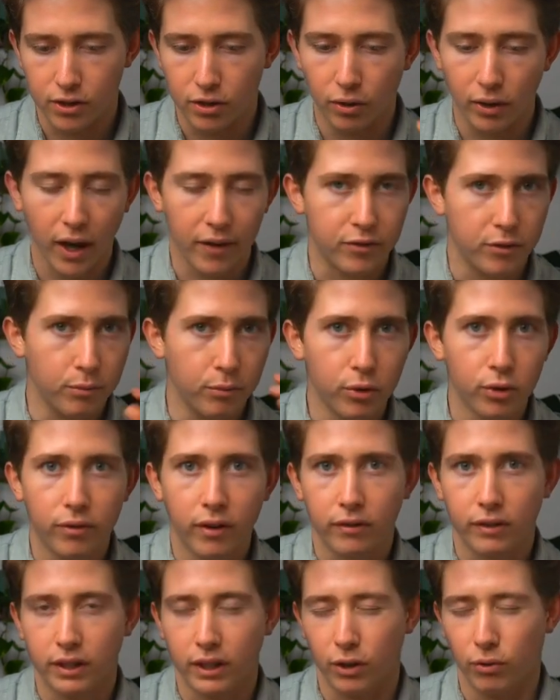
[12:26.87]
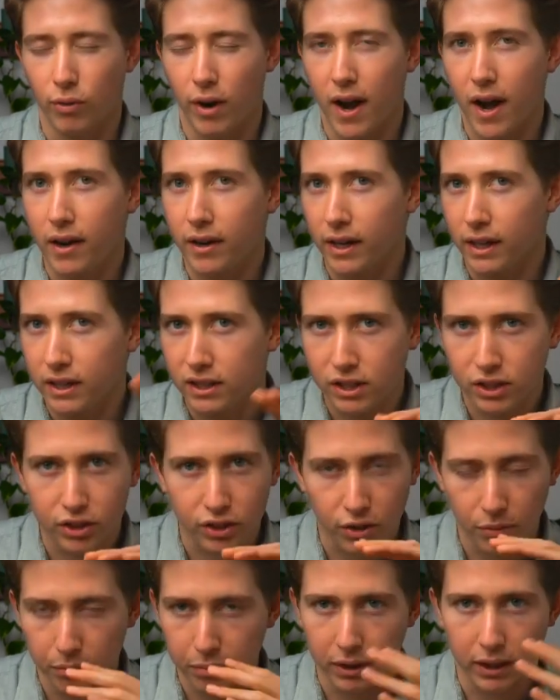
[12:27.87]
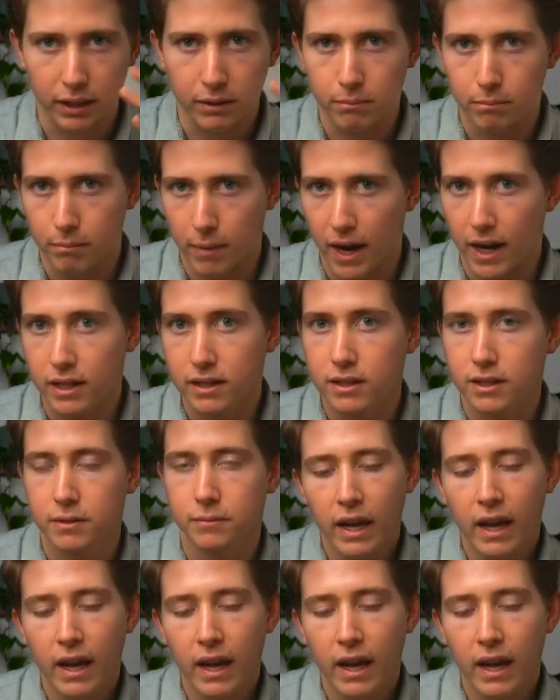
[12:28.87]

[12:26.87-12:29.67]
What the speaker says: You have to move everything around and it's just a complete mess.